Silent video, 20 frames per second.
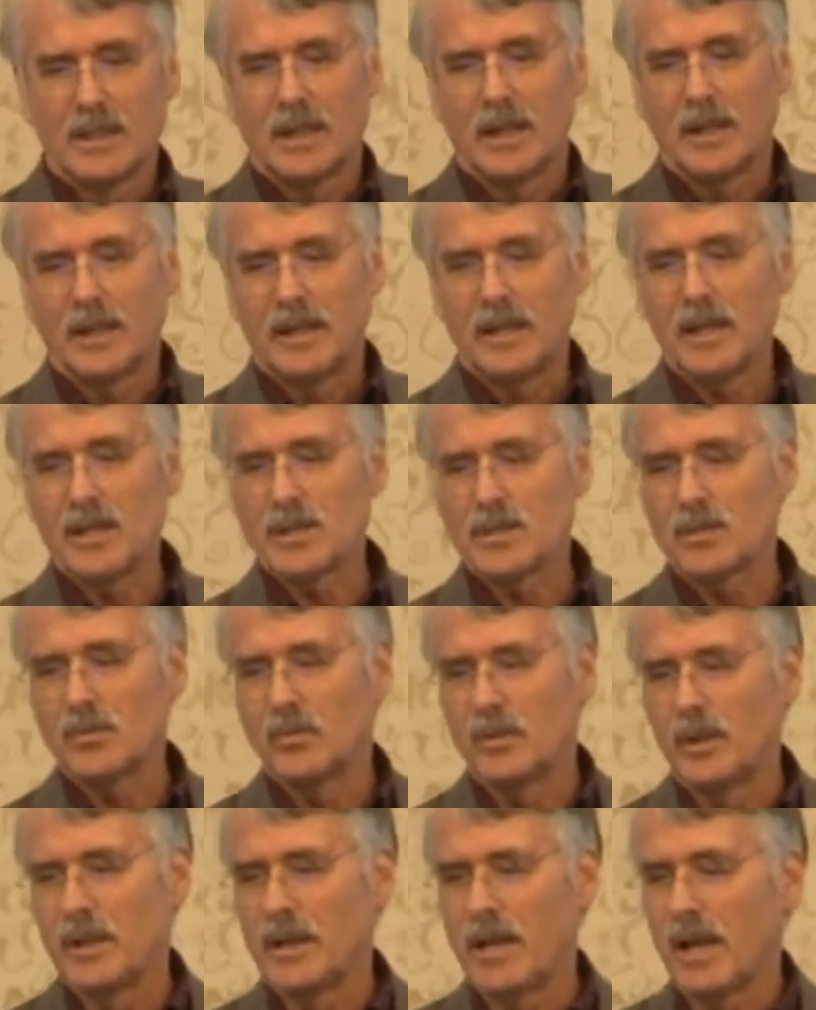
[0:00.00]
Uh, here's,
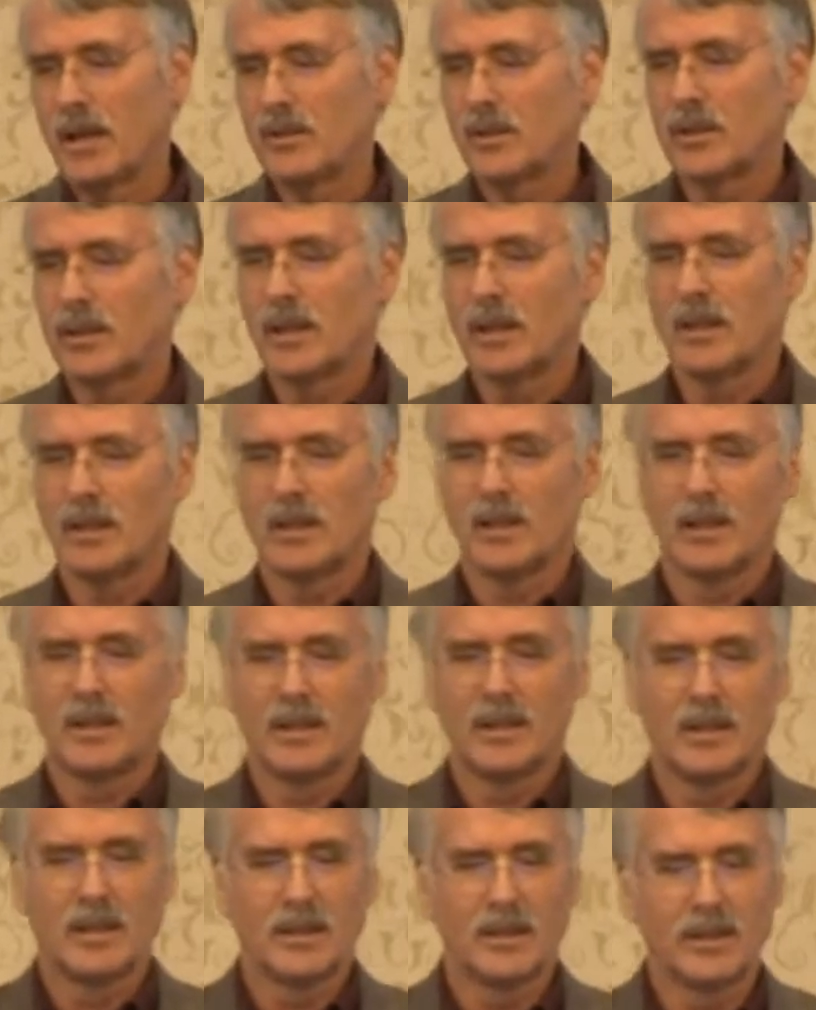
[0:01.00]
we're now looking
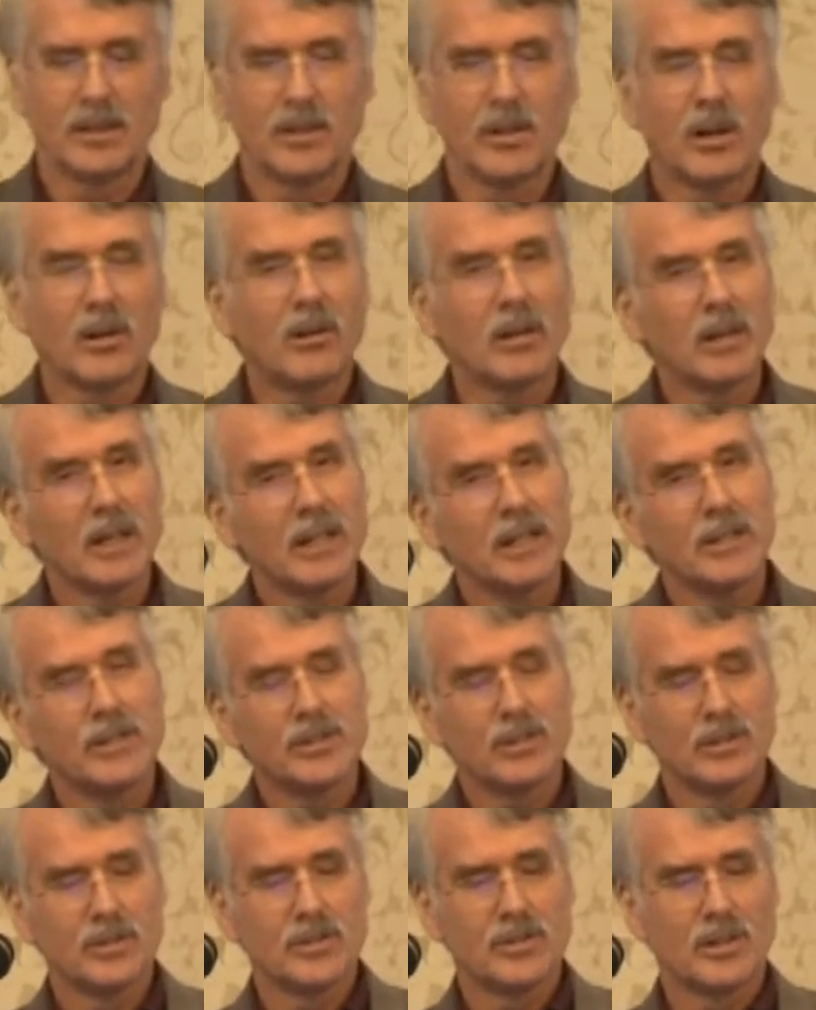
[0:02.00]
uh, the
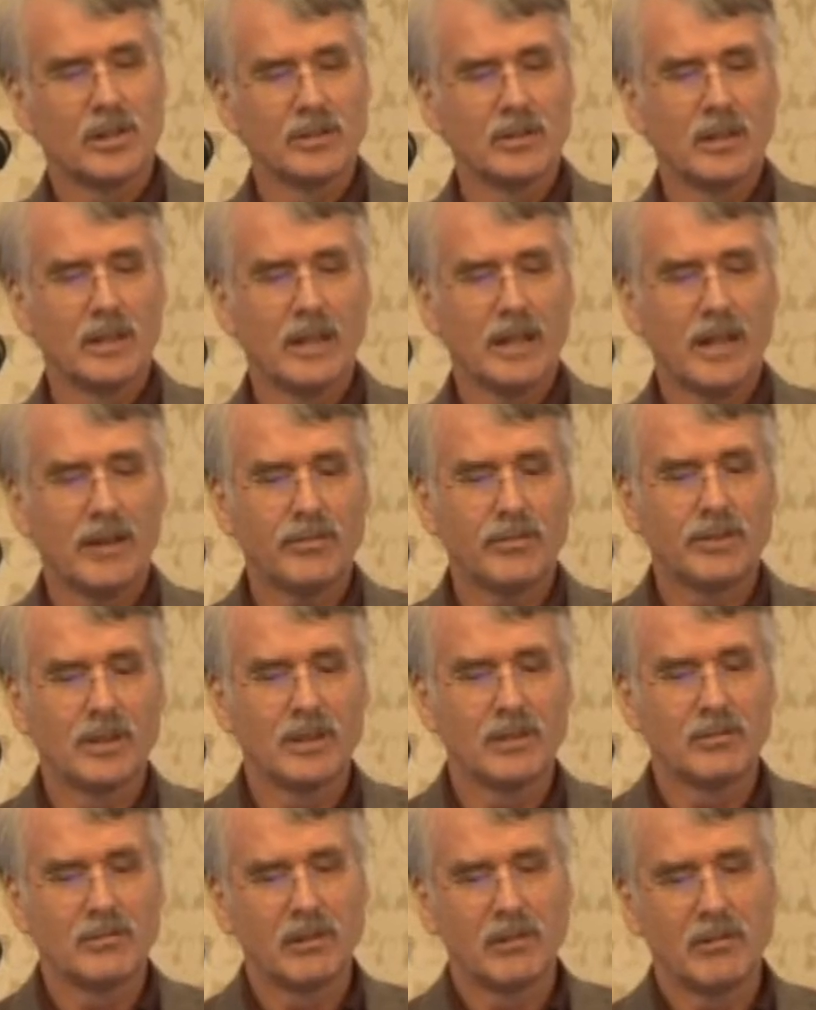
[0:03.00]
correlations on the left
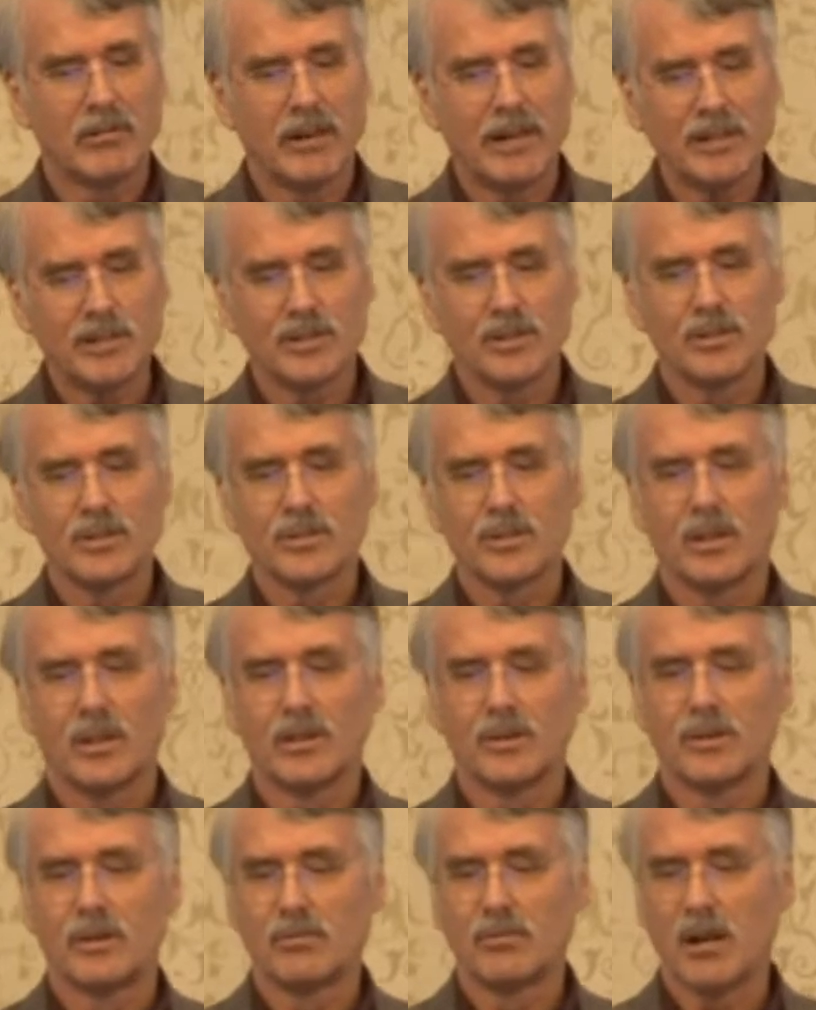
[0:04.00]
and the regressions
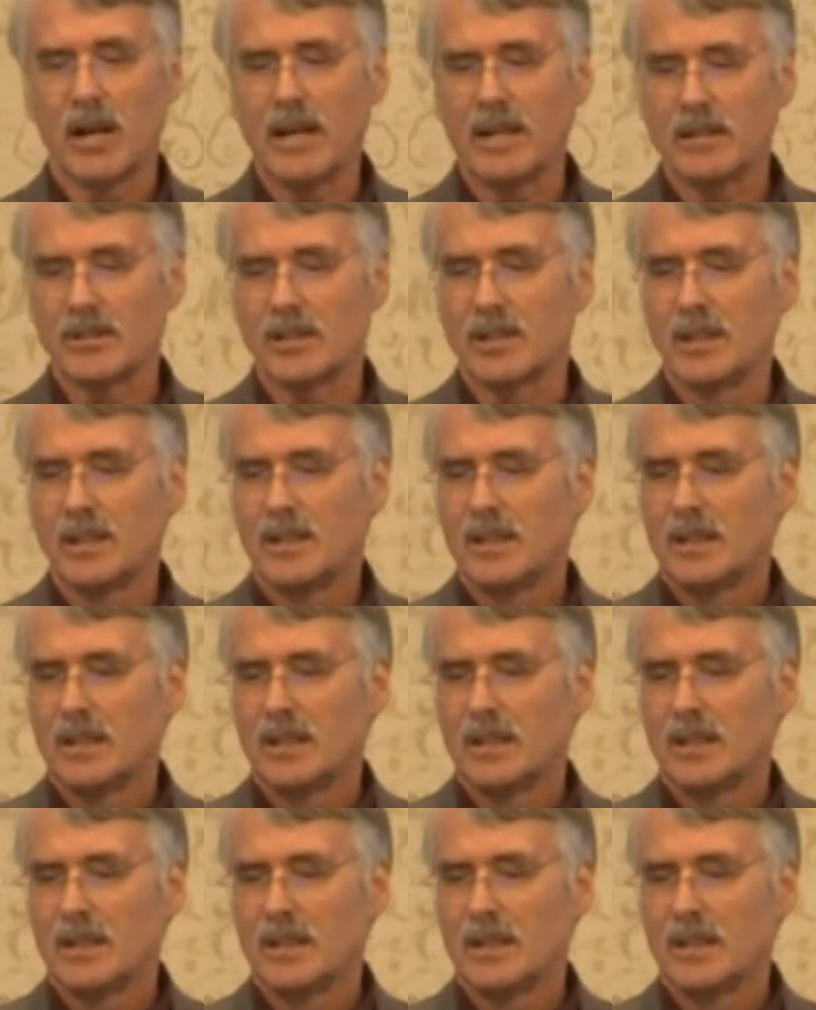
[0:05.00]
on the right